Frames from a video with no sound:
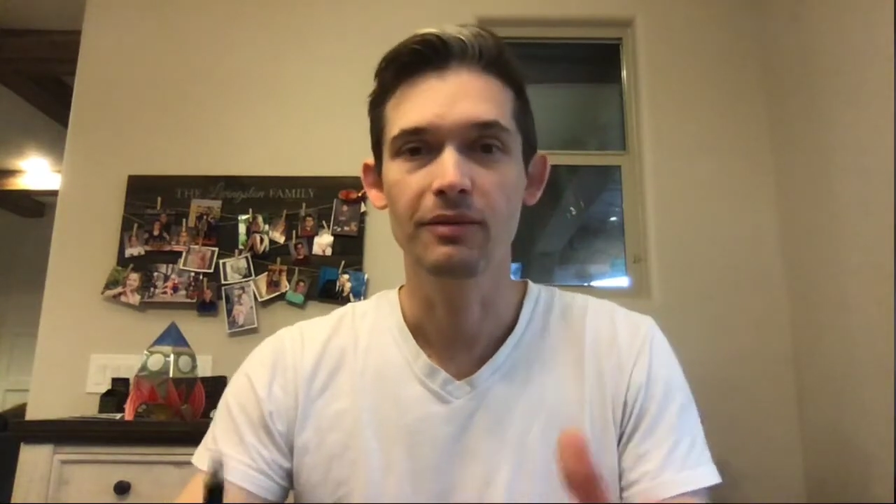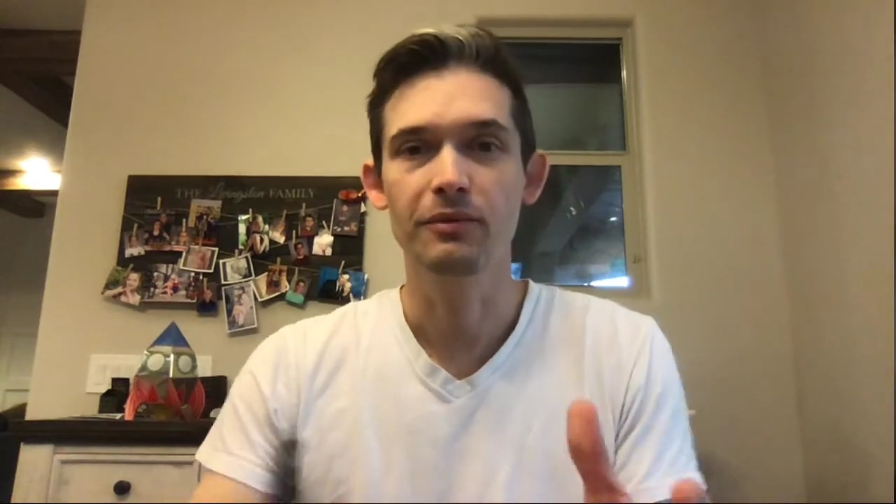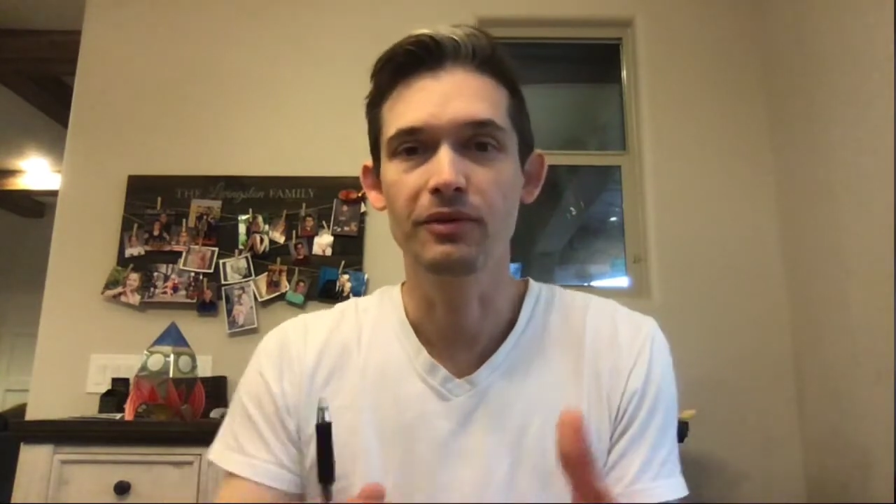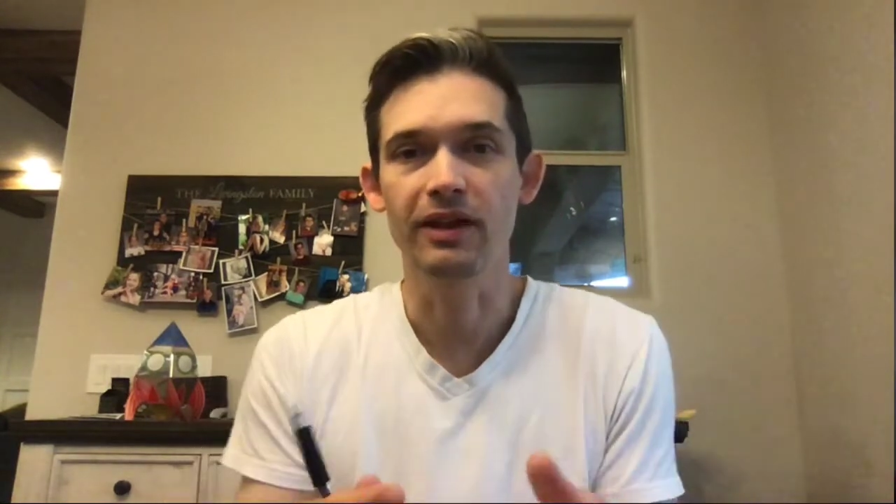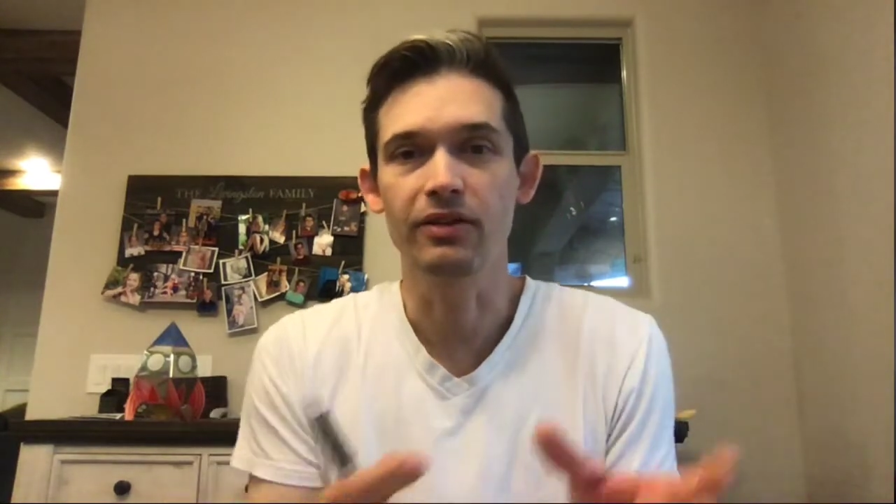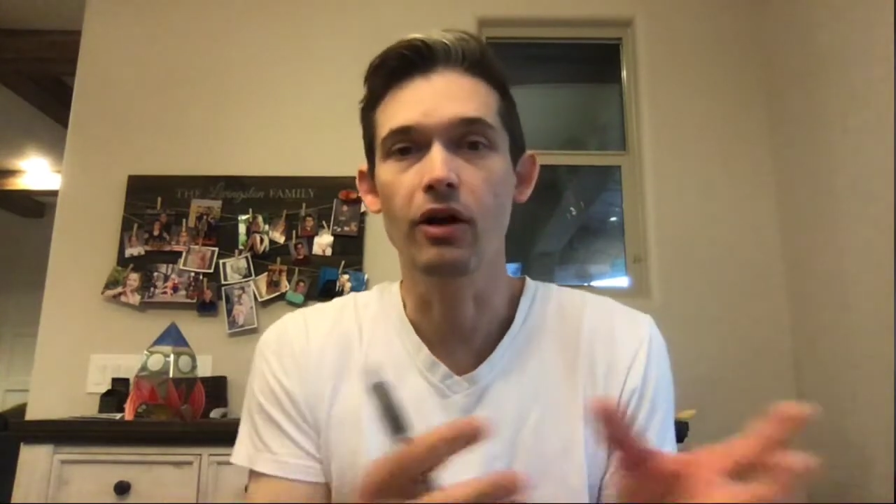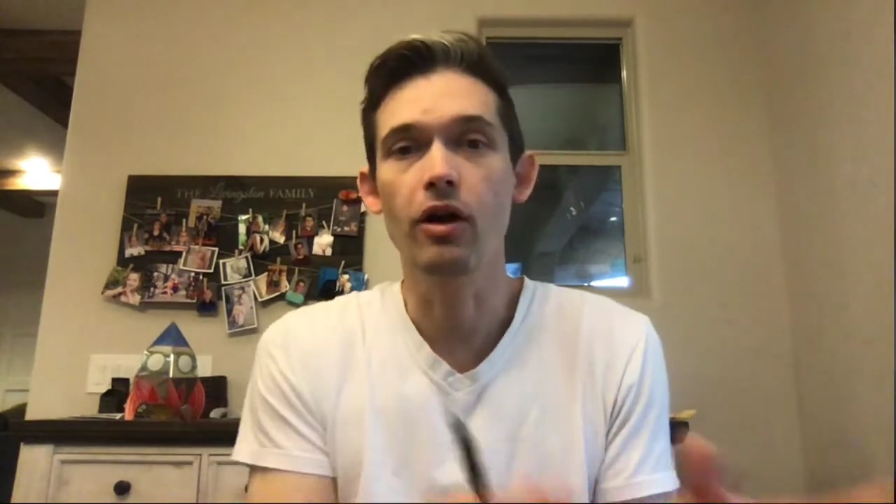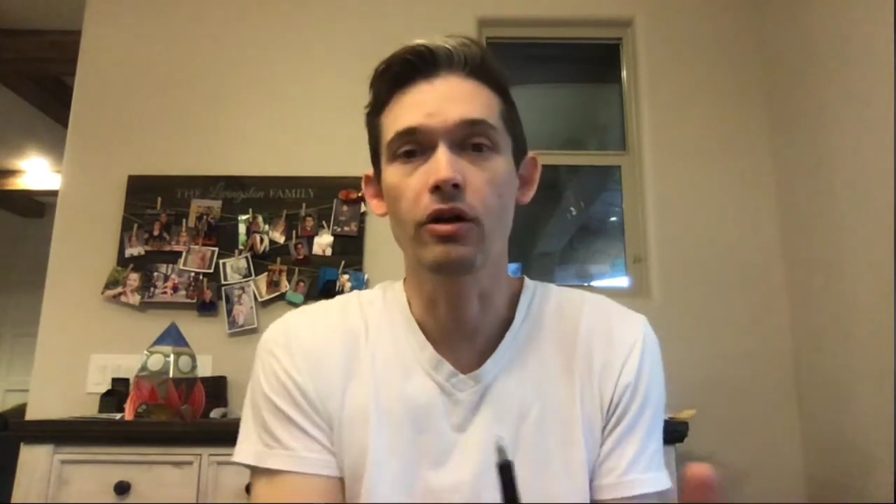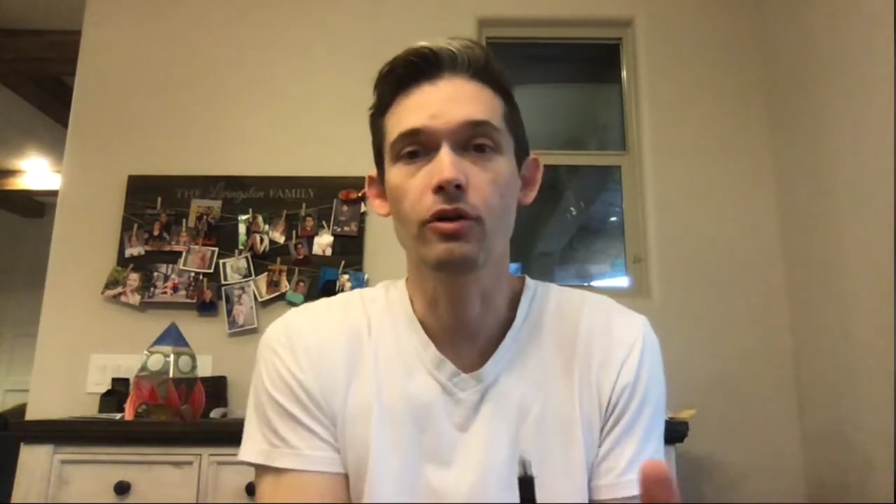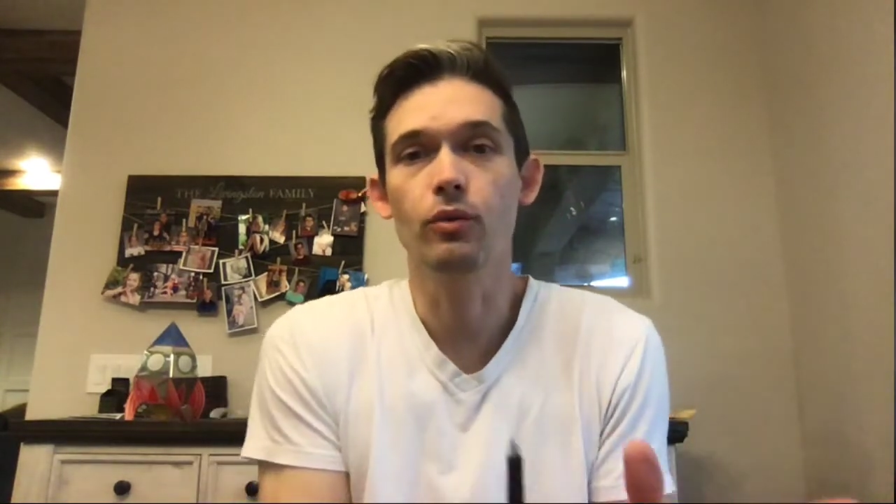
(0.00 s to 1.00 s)
like the
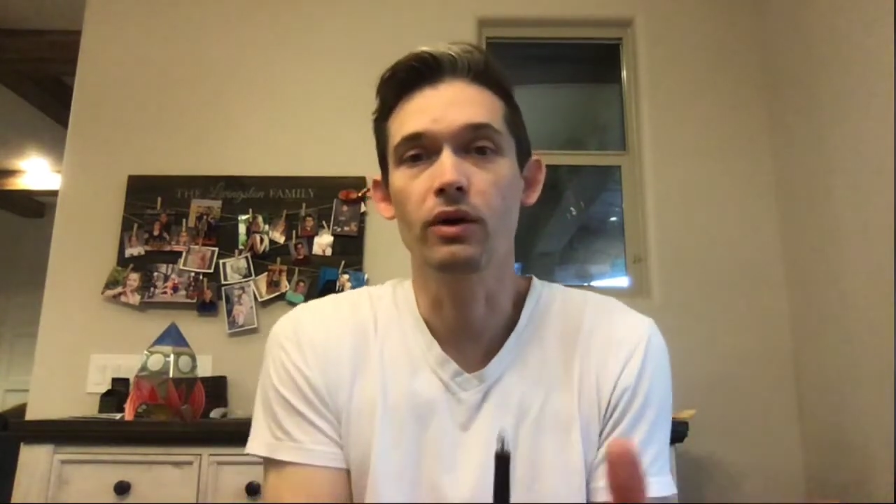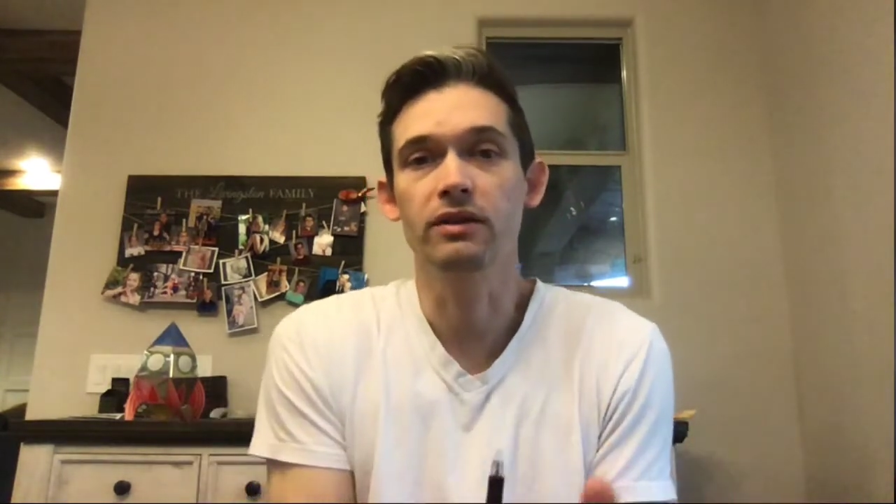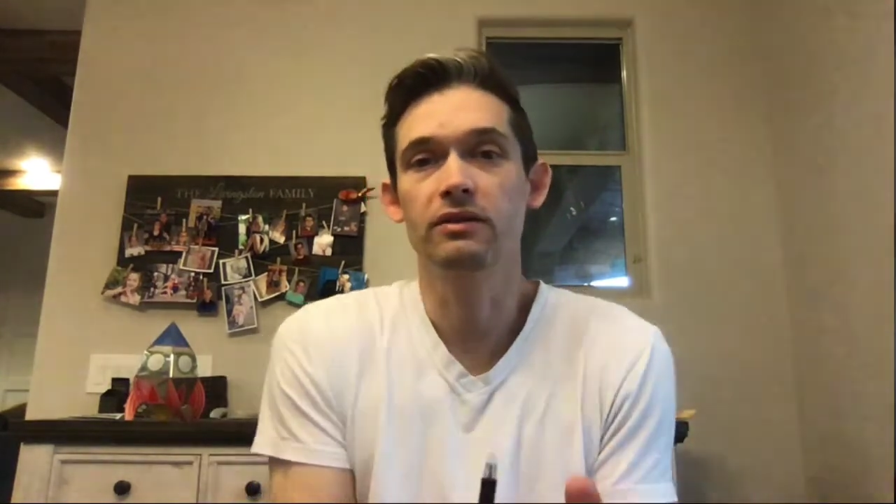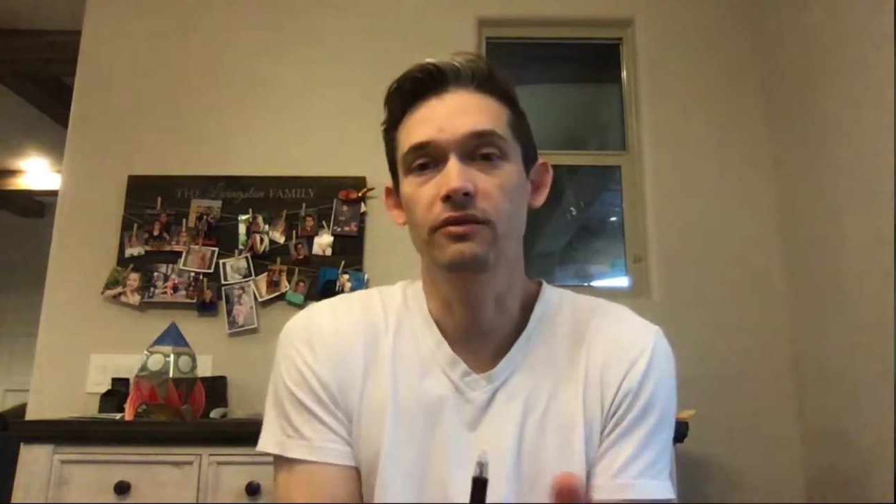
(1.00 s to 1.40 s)
ark was